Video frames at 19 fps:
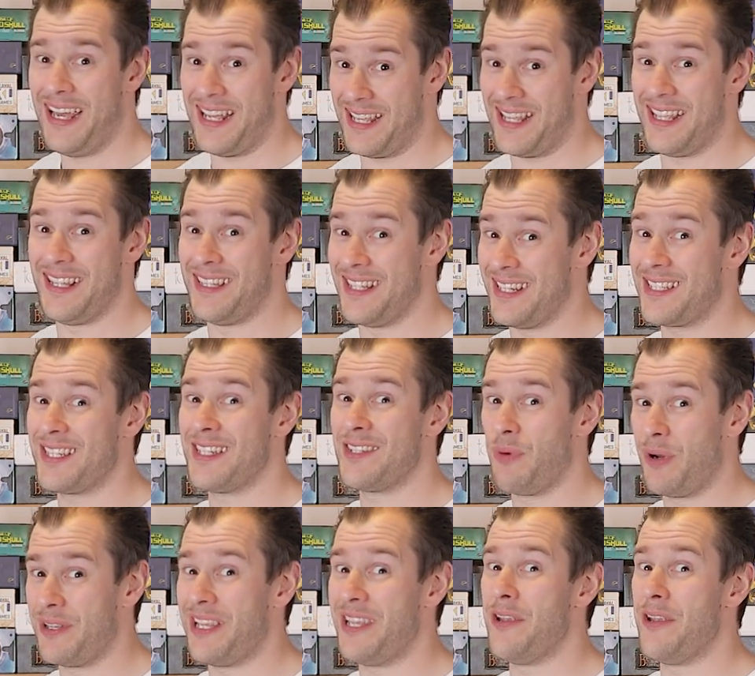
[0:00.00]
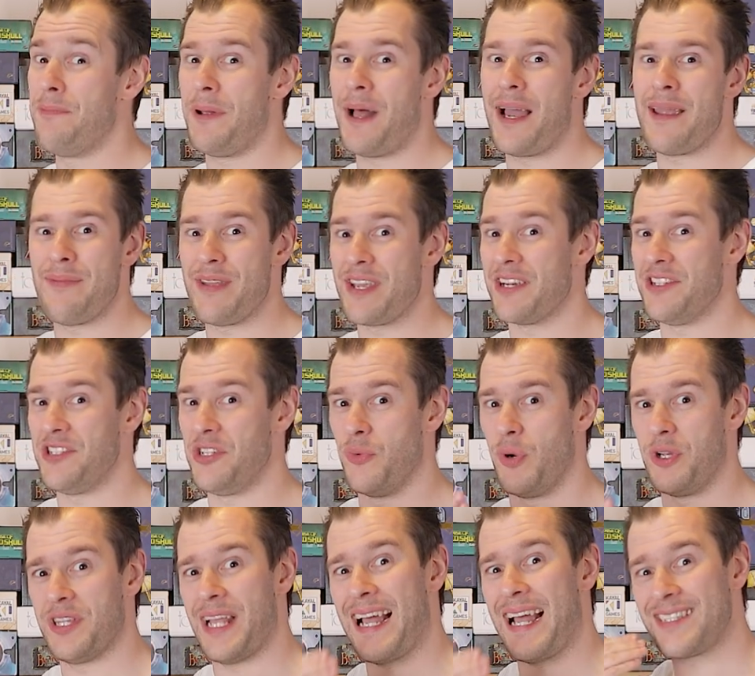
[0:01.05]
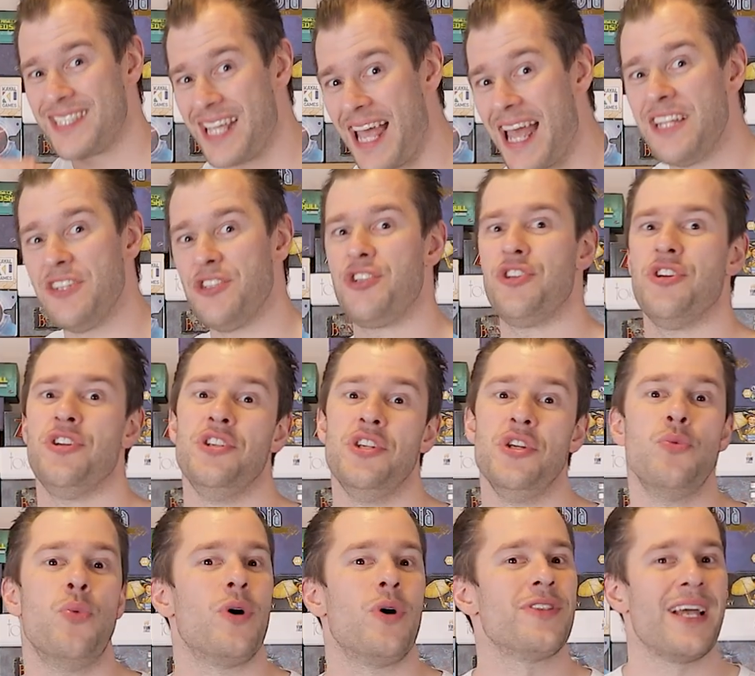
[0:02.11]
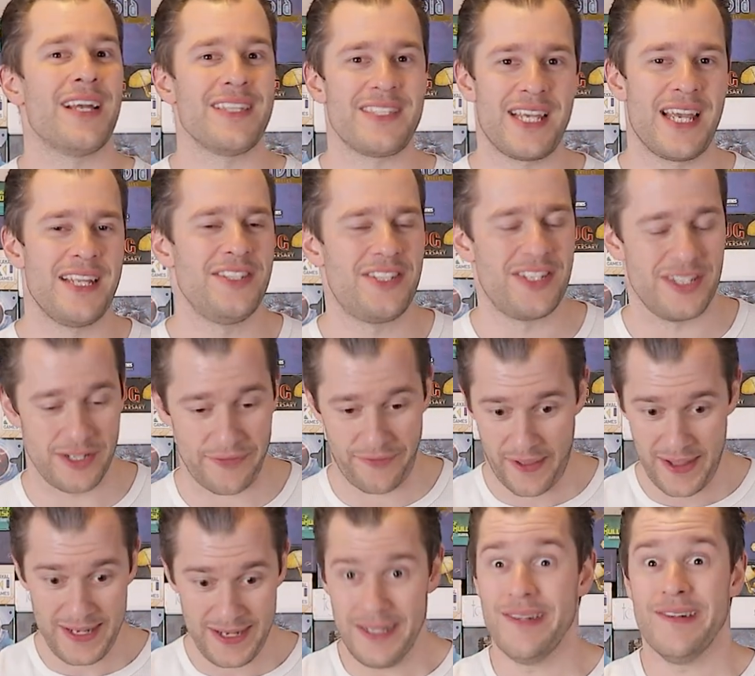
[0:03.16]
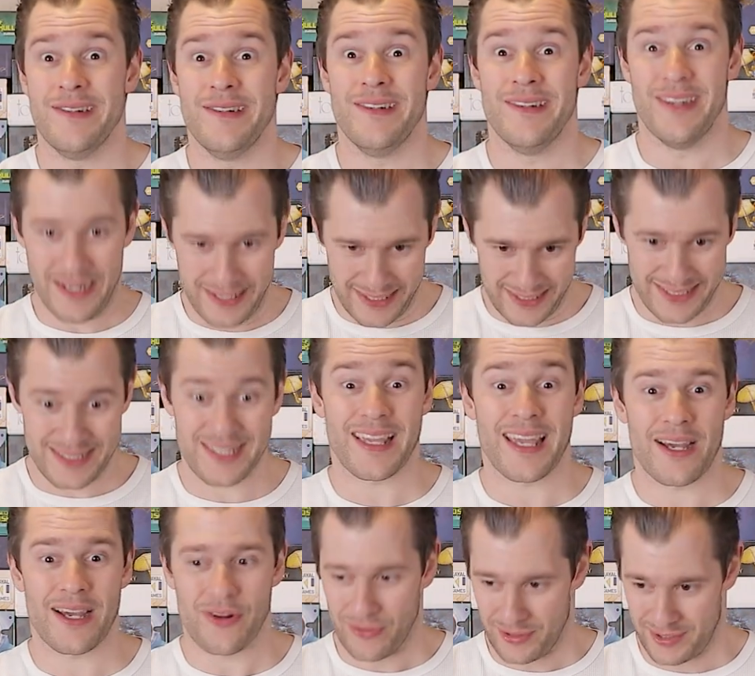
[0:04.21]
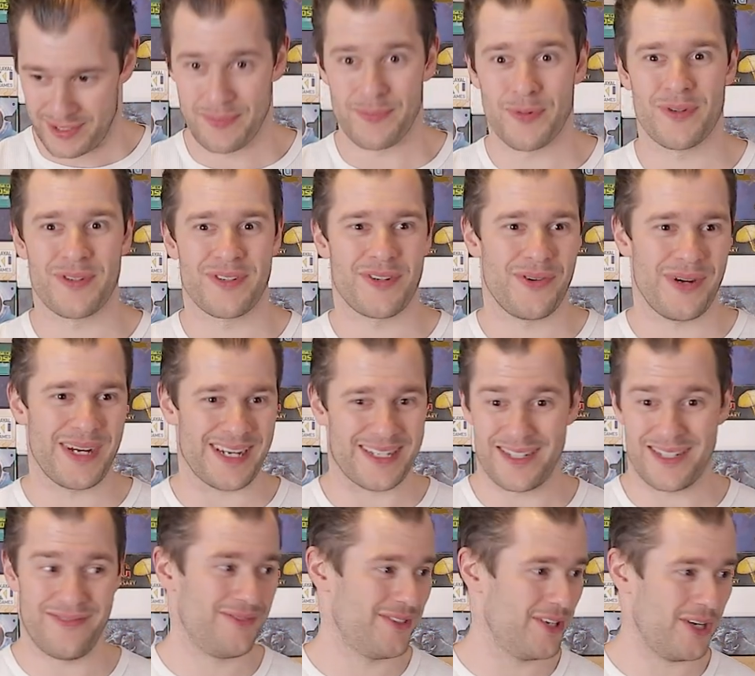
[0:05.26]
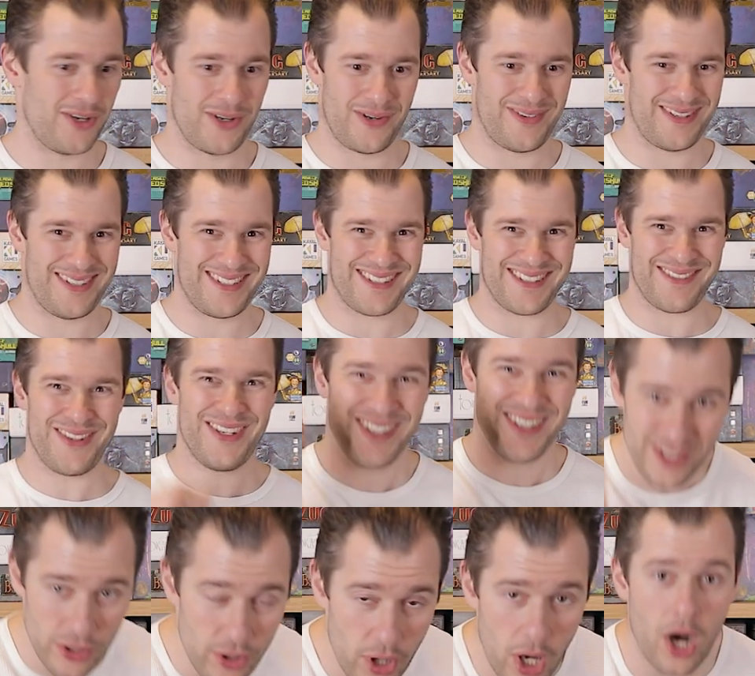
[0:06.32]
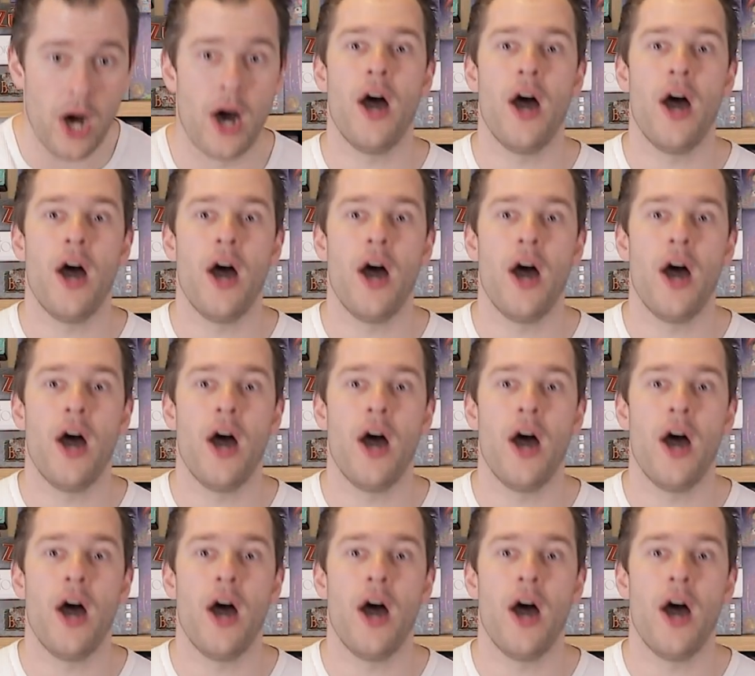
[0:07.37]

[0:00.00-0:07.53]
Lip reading: this is one that you play because you want that tension. You want that tension of, oh, I need to get across the board quick. I don't know. Come on, go.